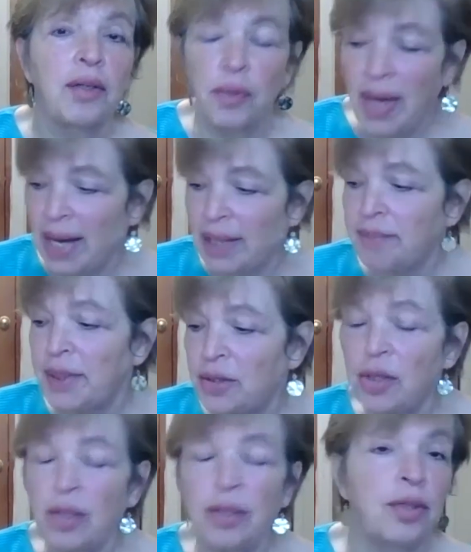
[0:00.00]
You can
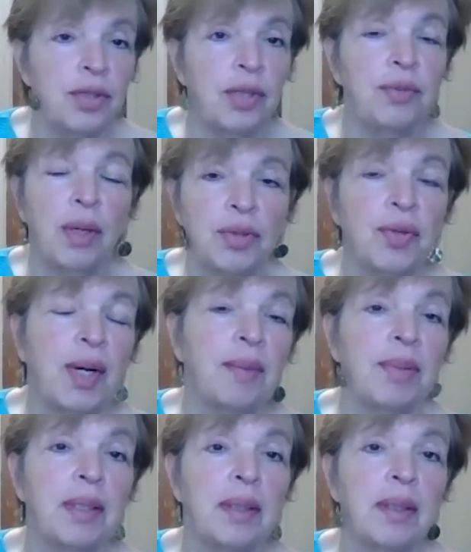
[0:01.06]
bid to no trump